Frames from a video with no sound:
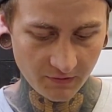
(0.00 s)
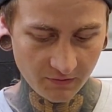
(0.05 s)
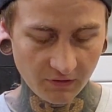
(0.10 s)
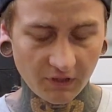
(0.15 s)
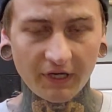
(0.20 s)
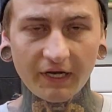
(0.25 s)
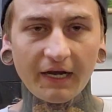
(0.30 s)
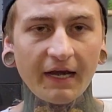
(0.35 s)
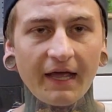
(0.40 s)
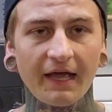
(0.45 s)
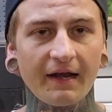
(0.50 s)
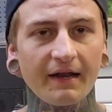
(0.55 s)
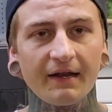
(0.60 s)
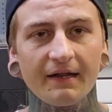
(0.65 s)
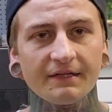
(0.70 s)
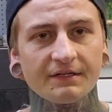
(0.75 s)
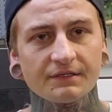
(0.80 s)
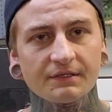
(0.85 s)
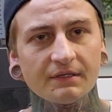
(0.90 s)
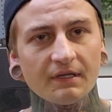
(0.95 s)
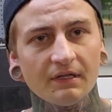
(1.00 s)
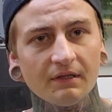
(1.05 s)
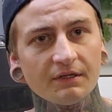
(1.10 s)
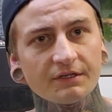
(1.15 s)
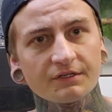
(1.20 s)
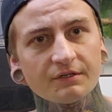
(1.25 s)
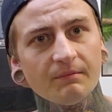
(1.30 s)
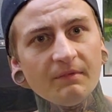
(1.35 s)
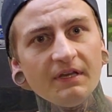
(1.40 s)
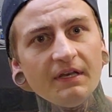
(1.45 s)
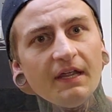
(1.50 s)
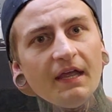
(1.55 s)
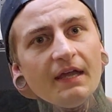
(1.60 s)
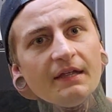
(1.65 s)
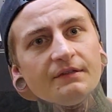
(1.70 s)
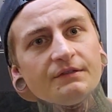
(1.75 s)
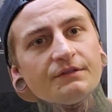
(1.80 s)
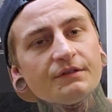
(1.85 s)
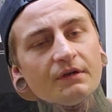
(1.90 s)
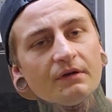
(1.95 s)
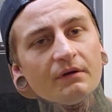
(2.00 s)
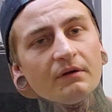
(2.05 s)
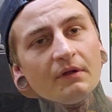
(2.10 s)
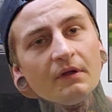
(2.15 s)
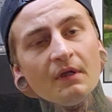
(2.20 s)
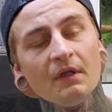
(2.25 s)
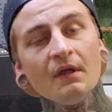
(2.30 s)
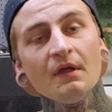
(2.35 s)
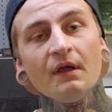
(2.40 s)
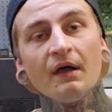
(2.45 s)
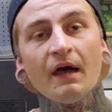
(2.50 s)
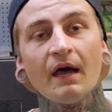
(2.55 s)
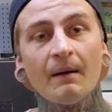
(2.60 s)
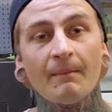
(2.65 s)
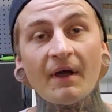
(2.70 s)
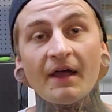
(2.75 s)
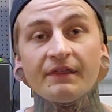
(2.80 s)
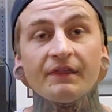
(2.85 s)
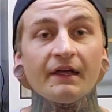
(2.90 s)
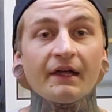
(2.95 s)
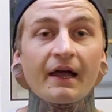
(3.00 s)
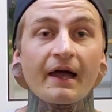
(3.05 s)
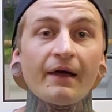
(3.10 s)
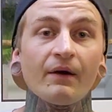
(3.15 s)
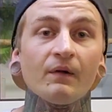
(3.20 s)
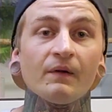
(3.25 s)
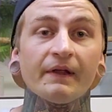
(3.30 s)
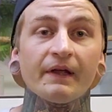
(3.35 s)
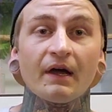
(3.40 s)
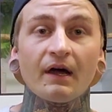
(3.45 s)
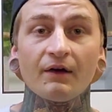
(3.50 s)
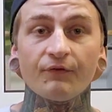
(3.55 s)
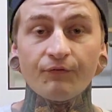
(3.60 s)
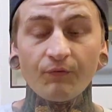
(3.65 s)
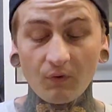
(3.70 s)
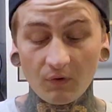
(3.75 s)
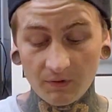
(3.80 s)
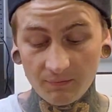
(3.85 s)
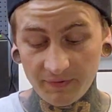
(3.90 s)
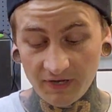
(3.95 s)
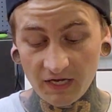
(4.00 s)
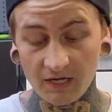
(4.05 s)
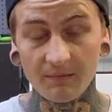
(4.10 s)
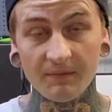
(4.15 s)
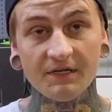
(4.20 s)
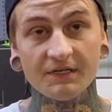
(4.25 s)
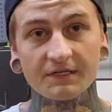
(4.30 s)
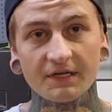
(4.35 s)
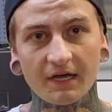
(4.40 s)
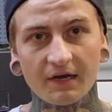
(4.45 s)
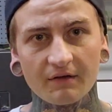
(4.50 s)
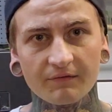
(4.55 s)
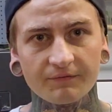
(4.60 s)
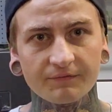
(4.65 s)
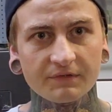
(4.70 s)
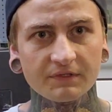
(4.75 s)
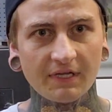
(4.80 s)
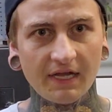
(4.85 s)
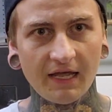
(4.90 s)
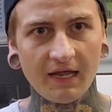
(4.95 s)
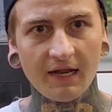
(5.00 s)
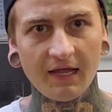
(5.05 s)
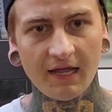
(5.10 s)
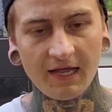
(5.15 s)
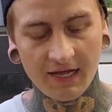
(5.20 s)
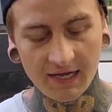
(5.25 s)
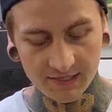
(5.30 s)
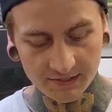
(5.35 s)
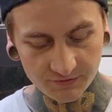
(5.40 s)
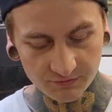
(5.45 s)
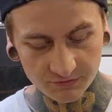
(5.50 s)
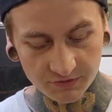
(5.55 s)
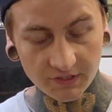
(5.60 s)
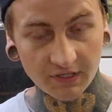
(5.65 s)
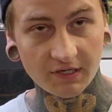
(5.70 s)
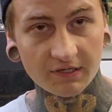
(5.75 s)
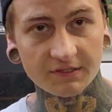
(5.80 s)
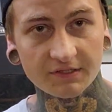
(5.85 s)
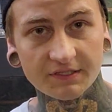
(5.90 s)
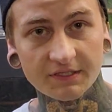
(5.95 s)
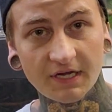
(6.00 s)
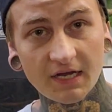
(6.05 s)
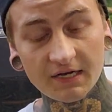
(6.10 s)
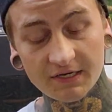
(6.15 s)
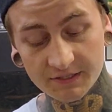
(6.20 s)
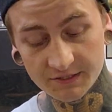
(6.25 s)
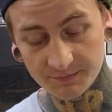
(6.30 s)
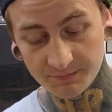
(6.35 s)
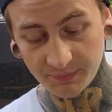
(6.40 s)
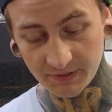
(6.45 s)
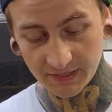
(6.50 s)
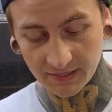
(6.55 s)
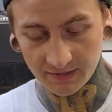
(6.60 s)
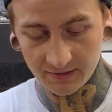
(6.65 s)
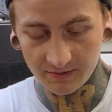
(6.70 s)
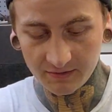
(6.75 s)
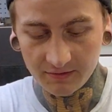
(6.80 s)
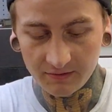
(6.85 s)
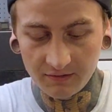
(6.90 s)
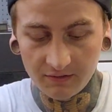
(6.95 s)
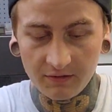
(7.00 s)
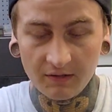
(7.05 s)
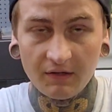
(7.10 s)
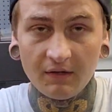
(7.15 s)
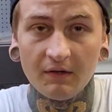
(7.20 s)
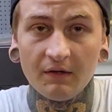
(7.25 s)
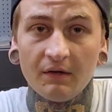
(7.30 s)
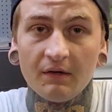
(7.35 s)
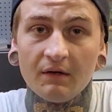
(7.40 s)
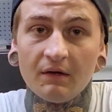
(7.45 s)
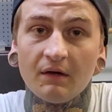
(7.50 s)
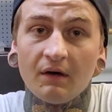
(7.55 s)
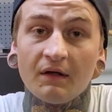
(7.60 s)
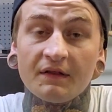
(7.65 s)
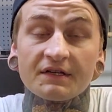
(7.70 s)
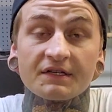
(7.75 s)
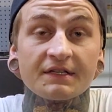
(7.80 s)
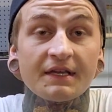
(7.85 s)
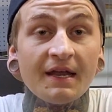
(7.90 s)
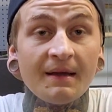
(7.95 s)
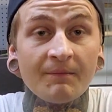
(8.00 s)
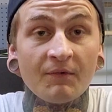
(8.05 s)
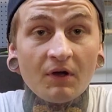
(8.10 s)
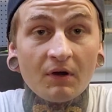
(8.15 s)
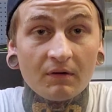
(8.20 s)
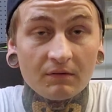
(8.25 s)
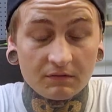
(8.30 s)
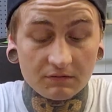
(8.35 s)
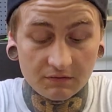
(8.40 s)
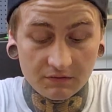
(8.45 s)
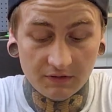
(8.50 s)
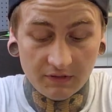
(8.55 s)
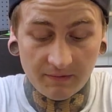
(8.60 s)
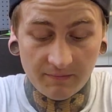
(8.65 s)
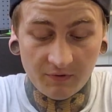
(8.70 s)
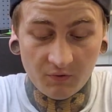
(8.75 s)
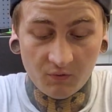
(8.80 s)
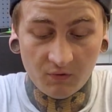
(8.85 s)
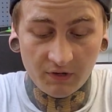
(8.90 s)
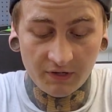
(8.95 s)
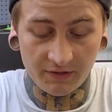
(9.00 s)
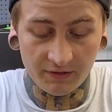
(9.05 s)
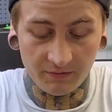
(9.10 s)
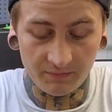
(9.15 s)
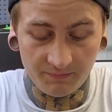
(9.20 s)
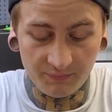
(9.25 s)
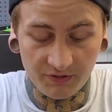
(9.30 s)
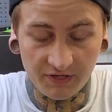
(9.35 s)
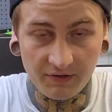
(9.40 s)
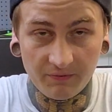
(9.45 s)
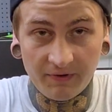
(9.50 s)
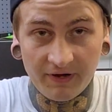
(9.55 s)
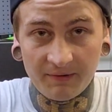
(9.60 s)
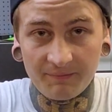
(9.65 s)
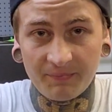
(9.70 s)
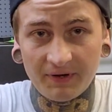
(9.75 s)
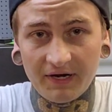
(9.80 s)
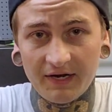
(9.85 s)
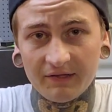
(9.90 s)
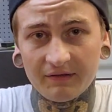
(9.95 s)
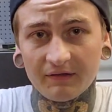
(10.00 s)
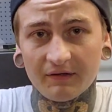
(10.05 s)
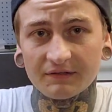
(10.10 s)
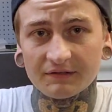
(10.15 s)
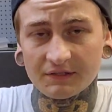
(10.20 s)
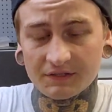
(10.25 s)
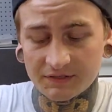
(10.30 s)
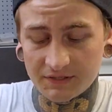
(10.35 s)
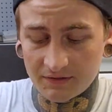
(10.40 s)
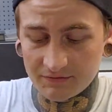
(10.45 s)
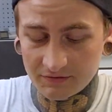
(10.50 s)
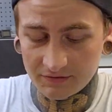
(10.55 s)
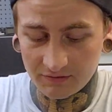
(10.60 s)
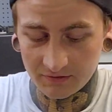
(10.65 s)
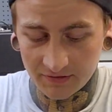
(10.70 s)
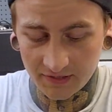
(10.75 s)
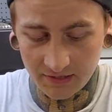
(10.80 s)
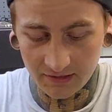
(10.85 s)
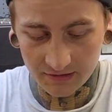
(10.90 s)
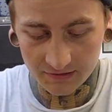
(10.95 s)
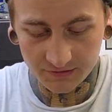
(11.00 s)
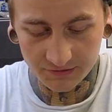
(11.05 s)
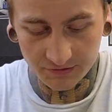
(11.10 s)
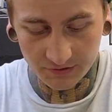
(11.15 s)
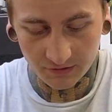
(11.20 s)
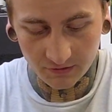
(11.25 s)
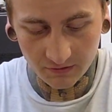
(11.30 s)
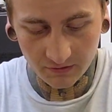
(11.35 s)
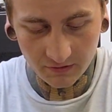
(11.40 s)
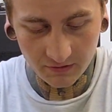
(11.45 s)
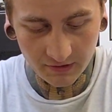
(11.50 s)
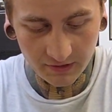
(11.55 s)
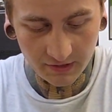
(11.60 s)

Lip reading: looking at it, it looks to be dead. So I think I only got 4 babies out of 10 eggs, which kind of sucks. But on the same note, I've been wanting to breed ring pythons since I was a little kid, so